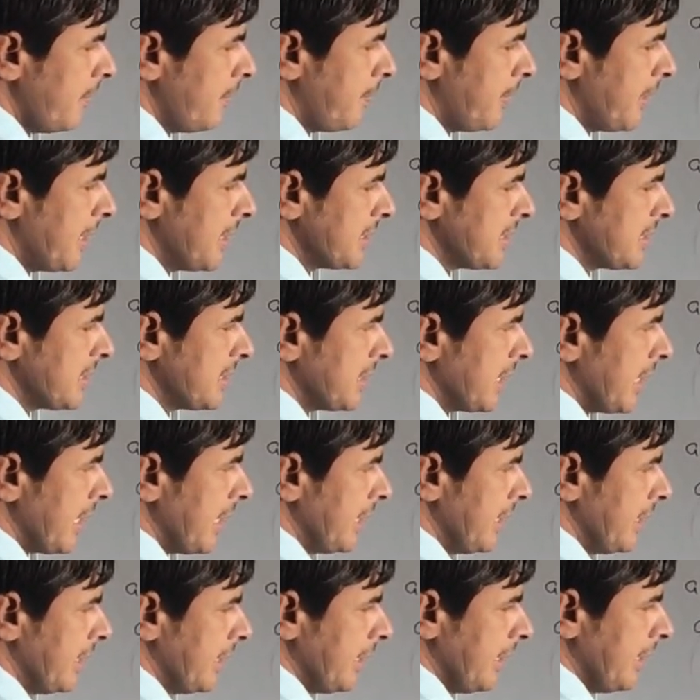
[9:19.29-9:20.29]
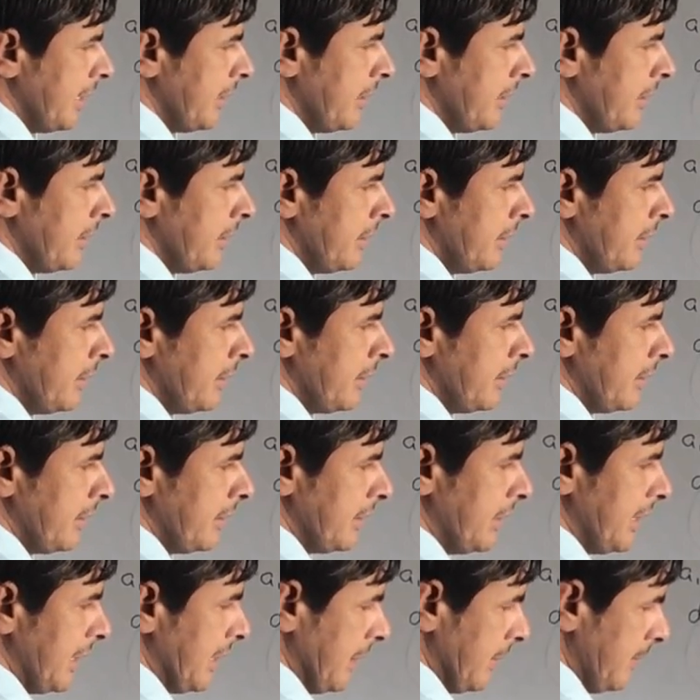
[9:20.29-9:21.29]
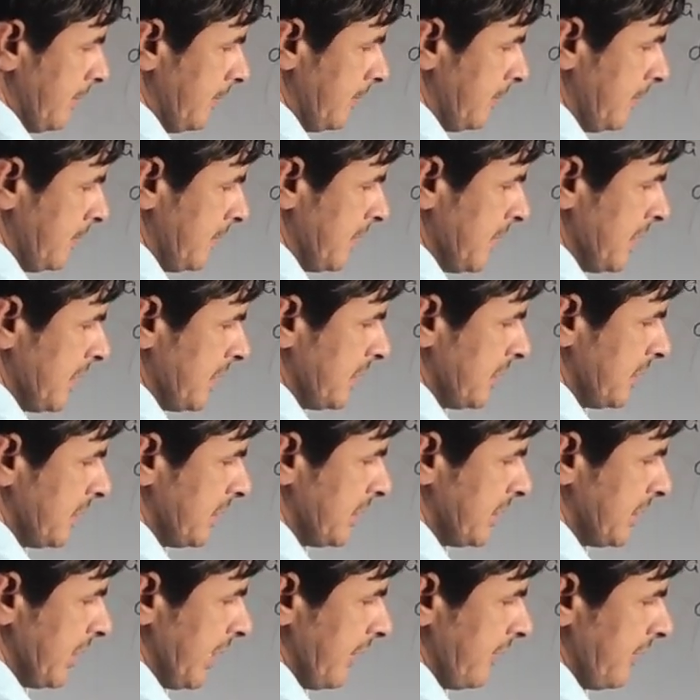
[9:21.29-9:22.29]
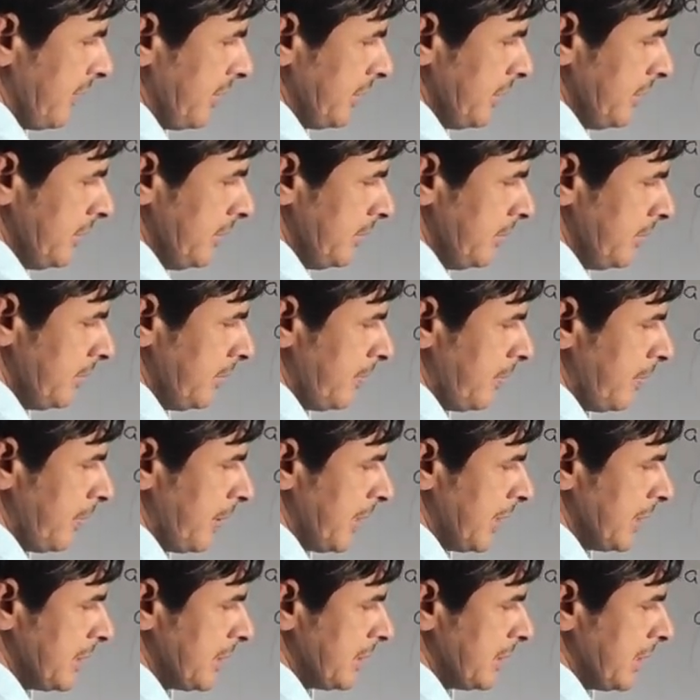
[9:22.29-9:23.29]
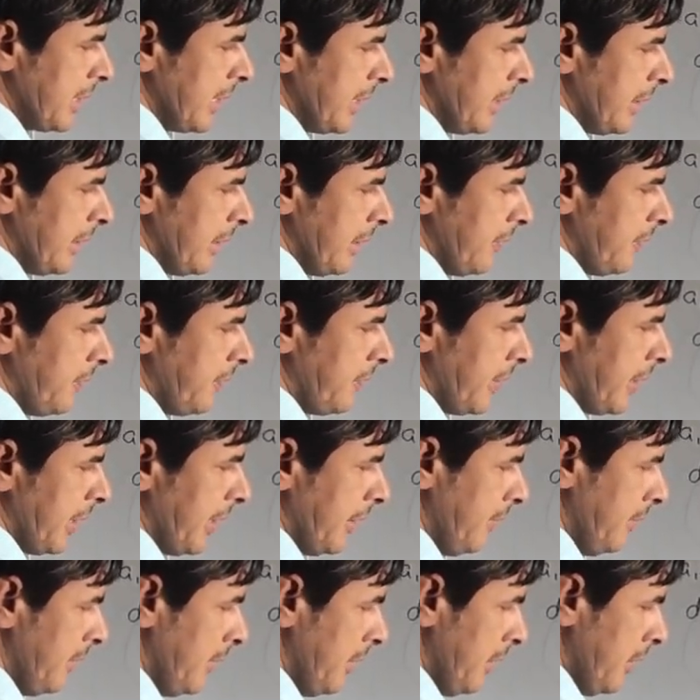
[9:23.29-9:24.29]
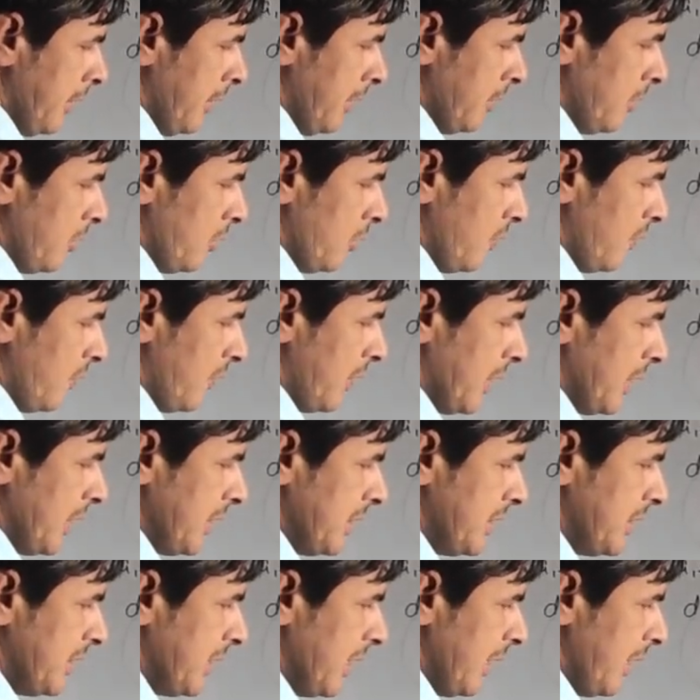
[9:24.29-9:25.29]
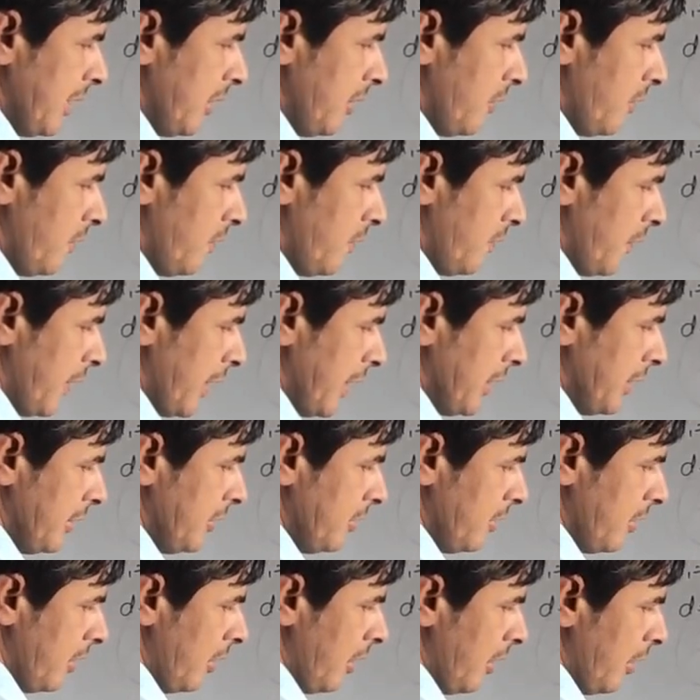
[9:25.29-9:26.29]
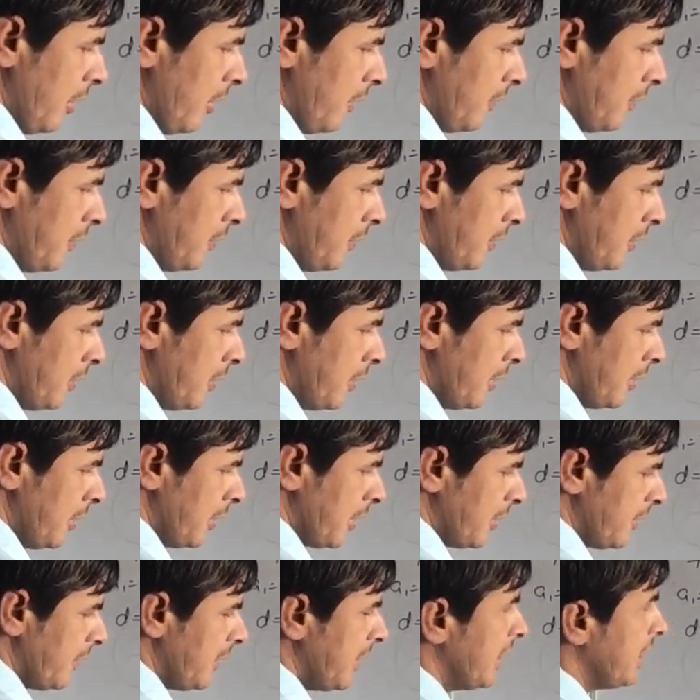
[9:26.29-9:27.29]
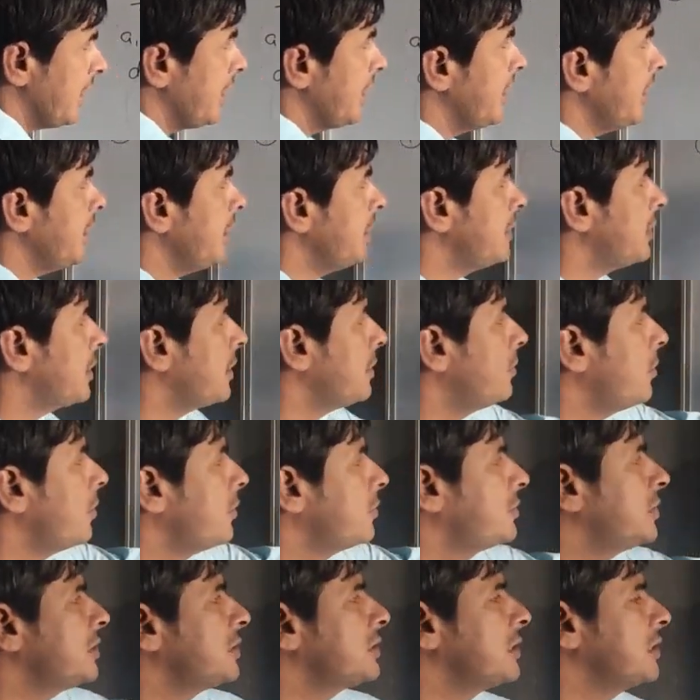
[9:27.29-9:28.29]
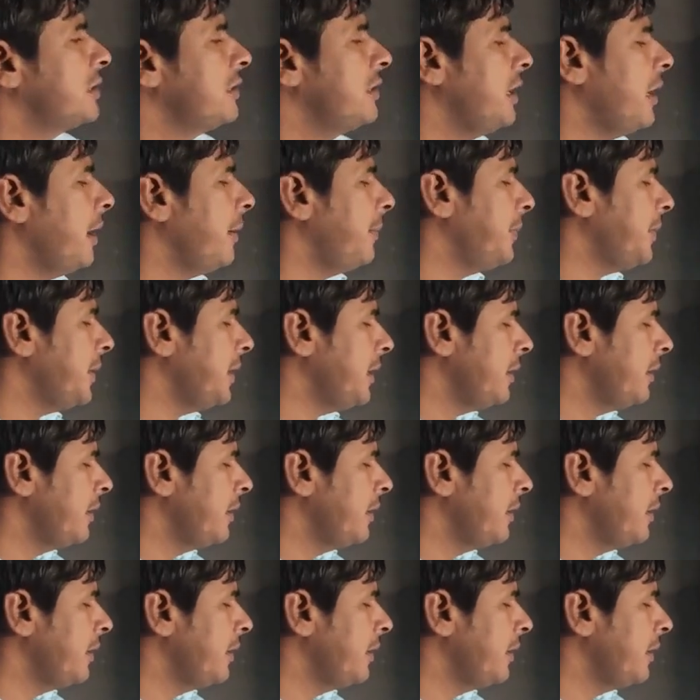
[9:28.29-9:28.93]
plus 19D. 7 plus 95. So what is the value of 20th term of this AP